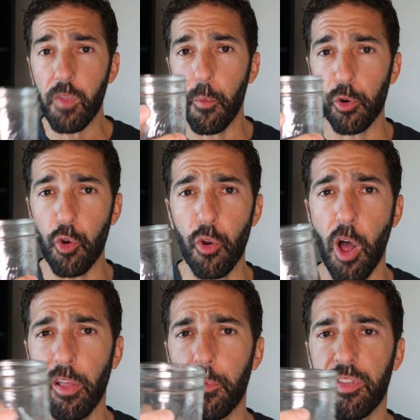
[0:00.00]
And we're going
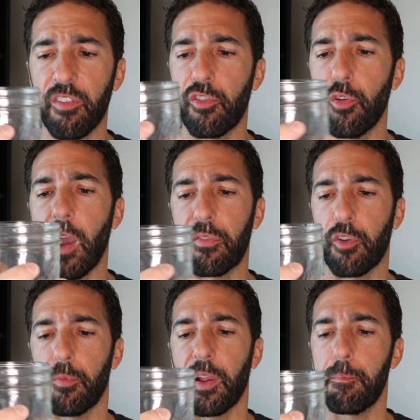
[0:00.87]
all in with these two half
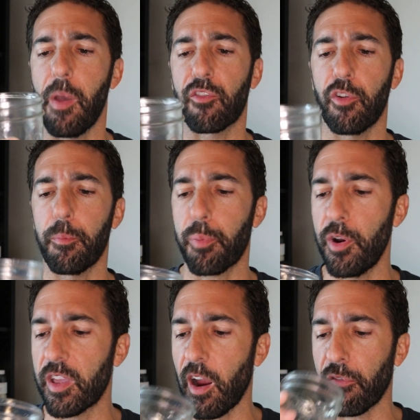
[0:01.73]
scoops. I measured them
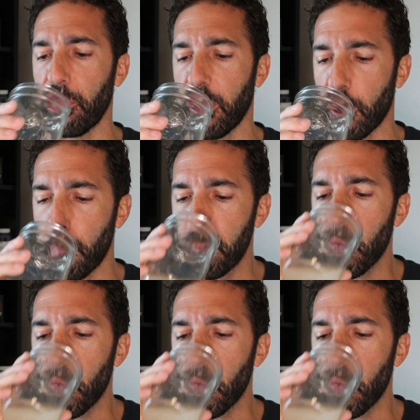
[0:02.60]
pretty carefully here.